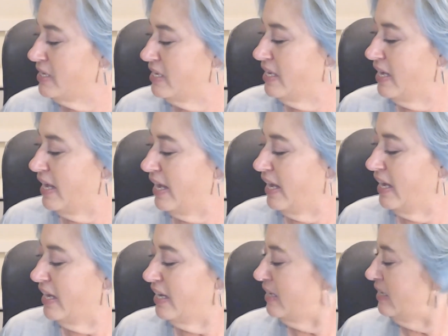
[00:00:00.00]

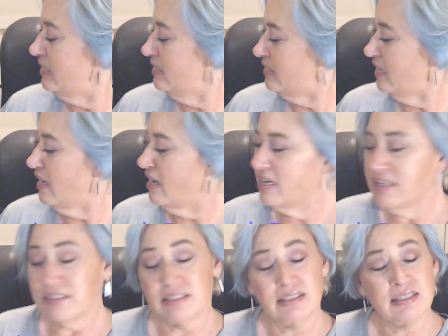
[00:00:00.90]
And uh,
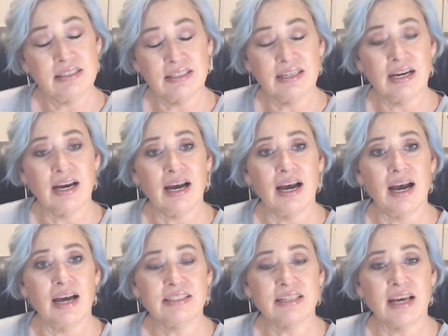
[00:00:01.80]
I
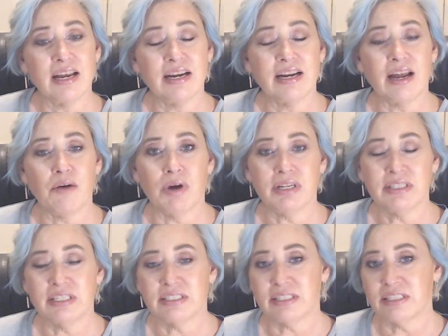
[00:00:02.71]
decided I want
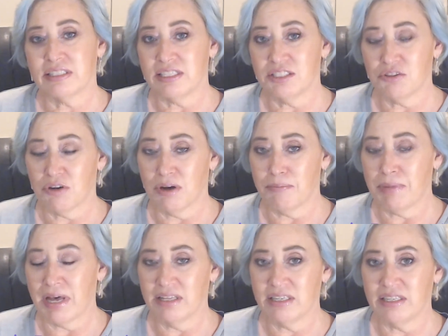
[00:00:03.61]
this because I saw a
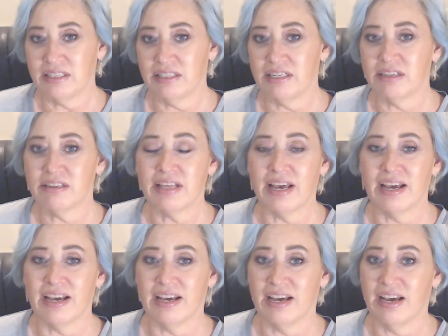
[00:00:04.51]
palette in there
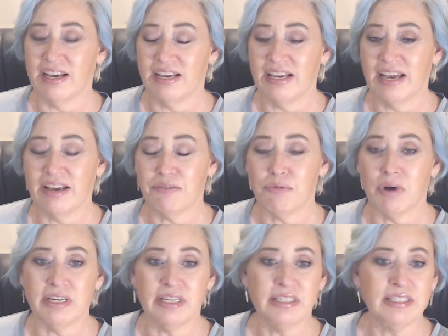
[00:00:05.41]
that I had
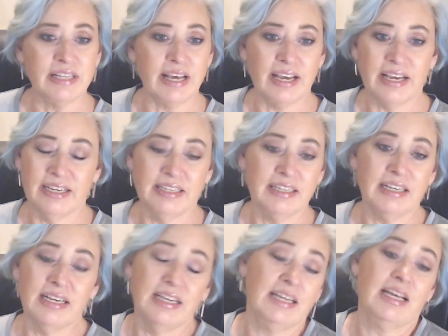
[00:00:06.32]
wanted that
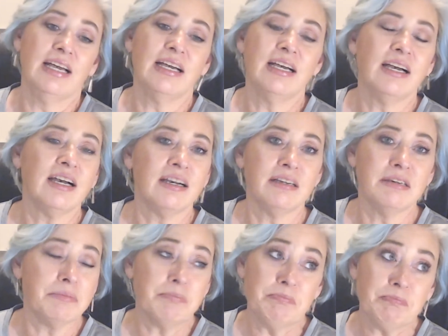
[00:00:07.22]

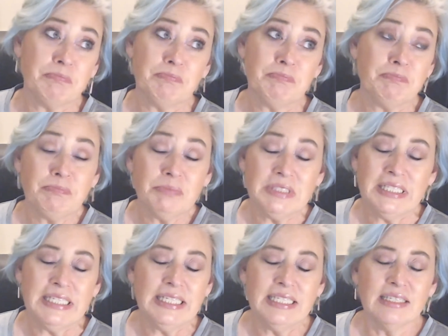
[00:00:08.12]
um,
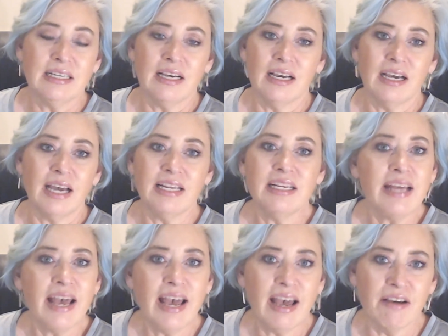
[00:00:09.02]
I didn't
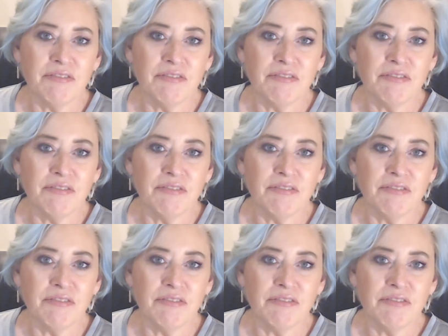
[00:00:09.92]
have.